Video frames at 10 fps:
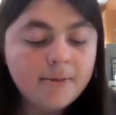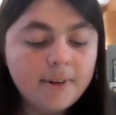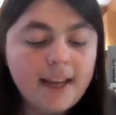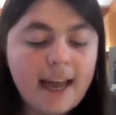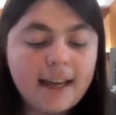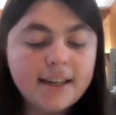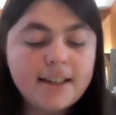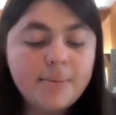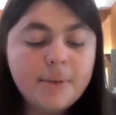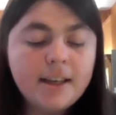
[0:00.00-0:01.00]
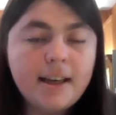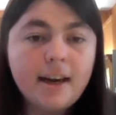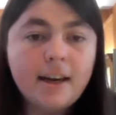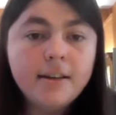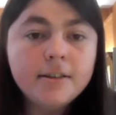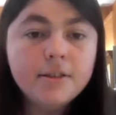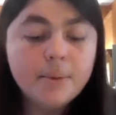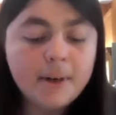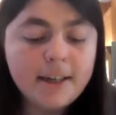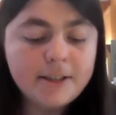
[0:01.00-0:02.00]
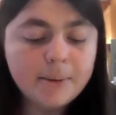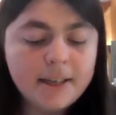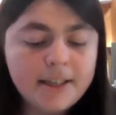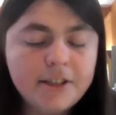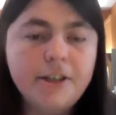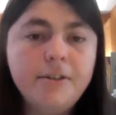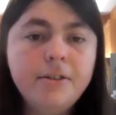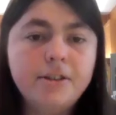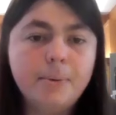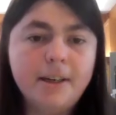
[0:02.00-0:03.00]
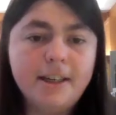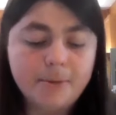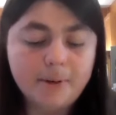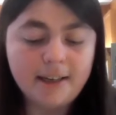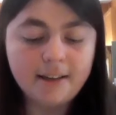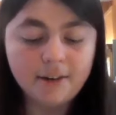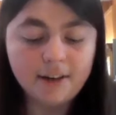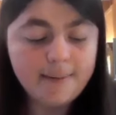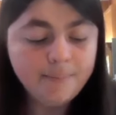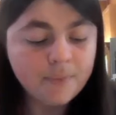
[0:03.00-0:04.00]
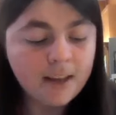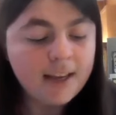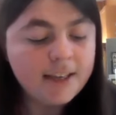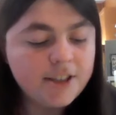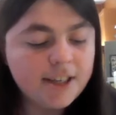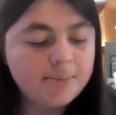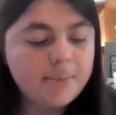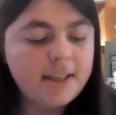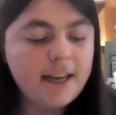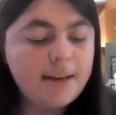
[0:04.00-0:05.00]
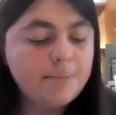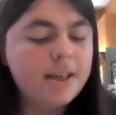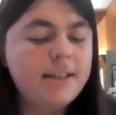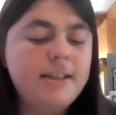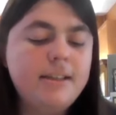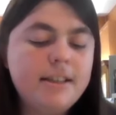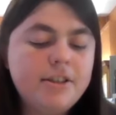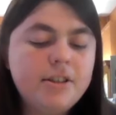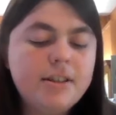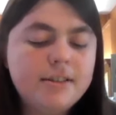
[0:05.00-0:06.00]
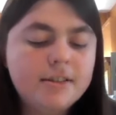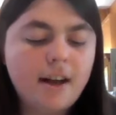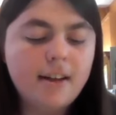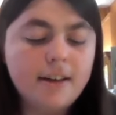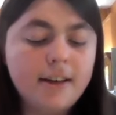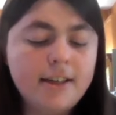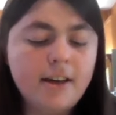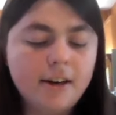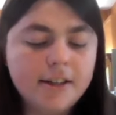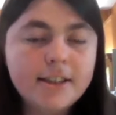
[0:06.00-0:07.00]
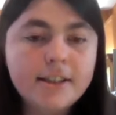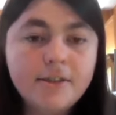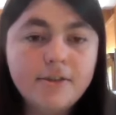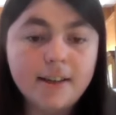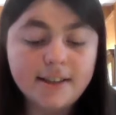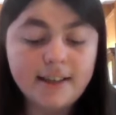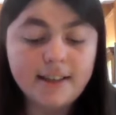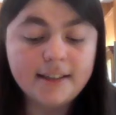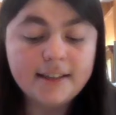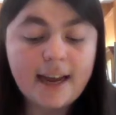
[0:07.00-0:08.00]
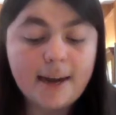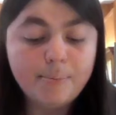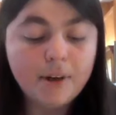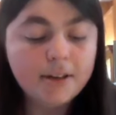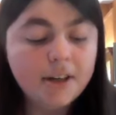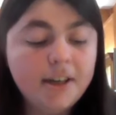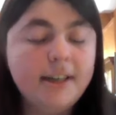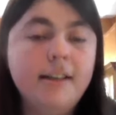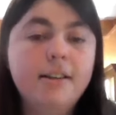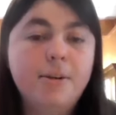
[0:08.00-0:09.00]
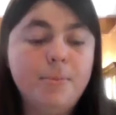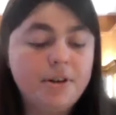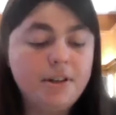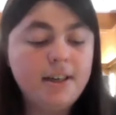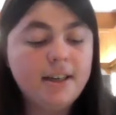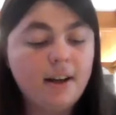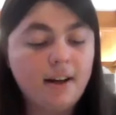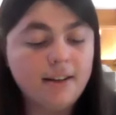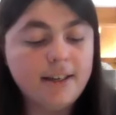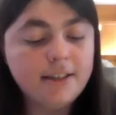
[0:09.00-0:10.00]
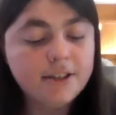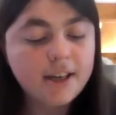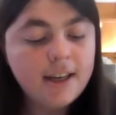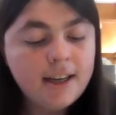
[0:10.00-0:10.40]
For the academic year 2022 to 2023, she has been named an Indigenous Scholar and Artist in Residence at Bunker Hill Community College.